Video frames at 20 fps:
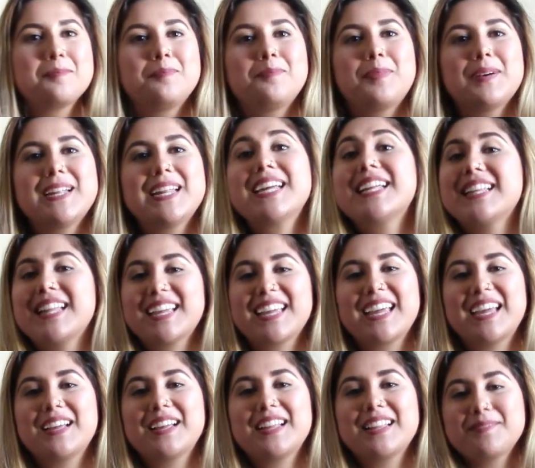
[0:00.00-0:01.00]
but it like
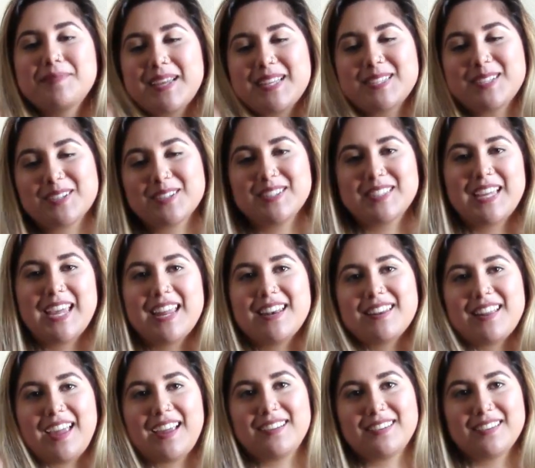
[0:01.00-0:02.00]
it makes your
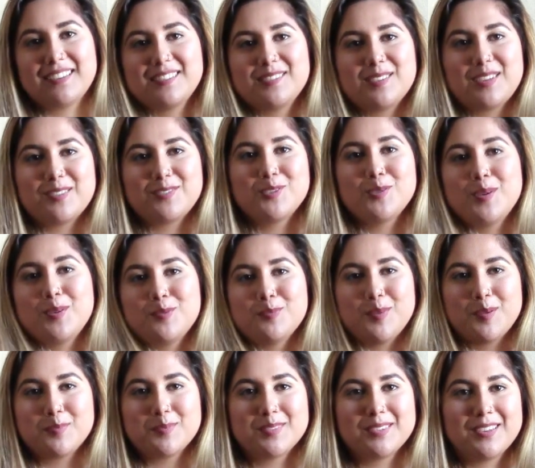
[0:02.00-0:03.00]
skin like, it gives you
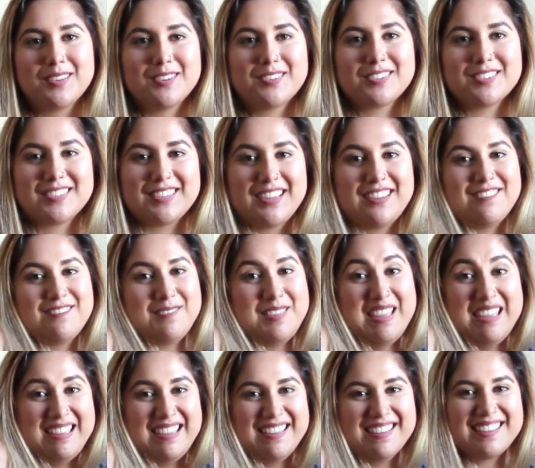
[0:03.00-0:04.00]
goosebumps, and you're just like
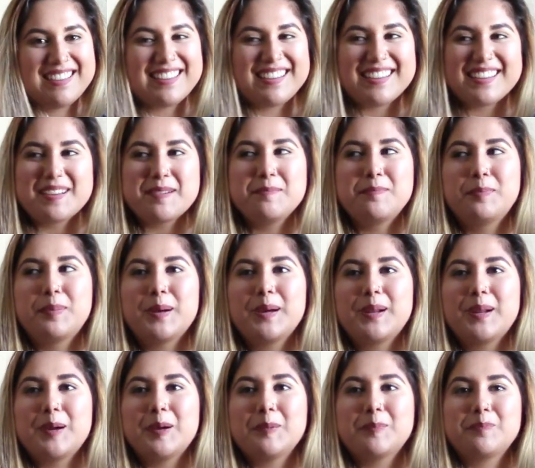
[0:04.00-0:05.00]

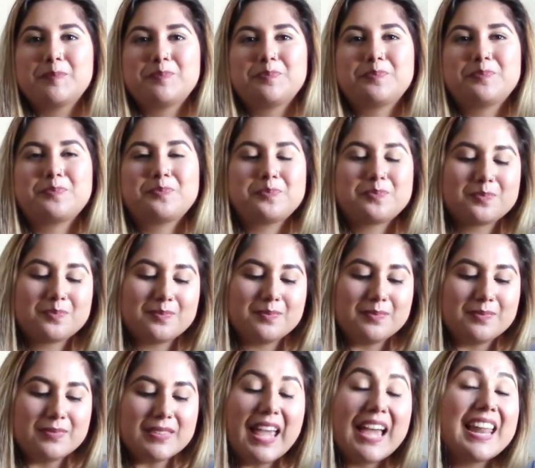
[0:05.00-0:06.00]
but I
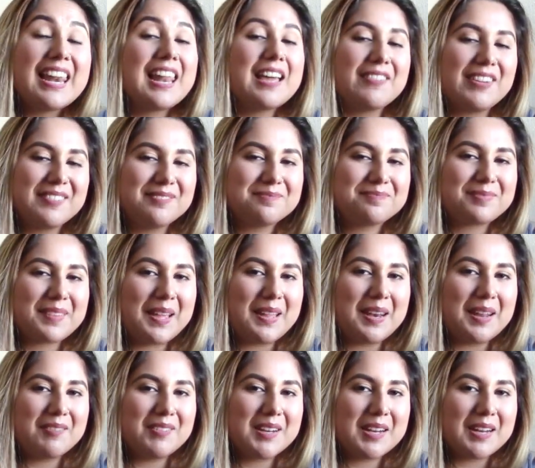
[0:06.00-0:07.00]
love it.
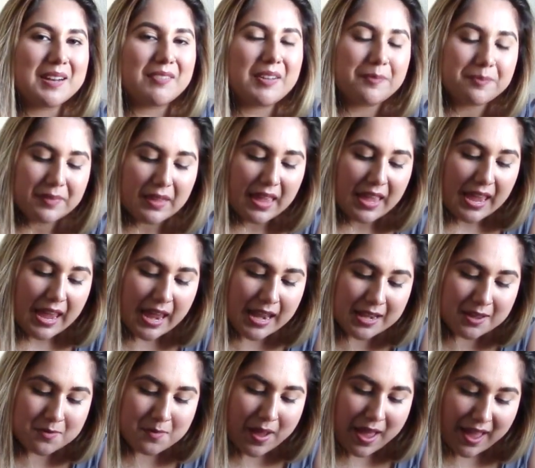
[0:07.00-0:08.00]

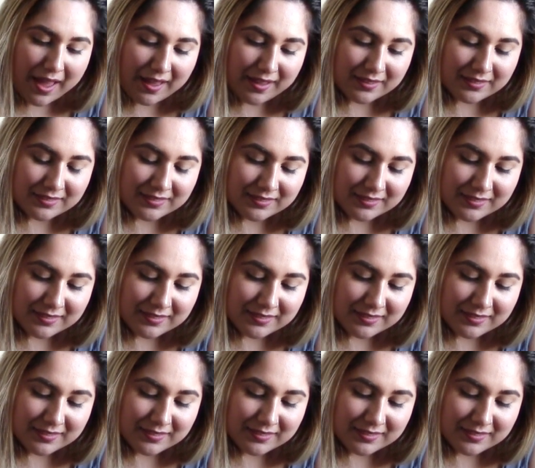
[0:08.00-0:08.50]
Anyway,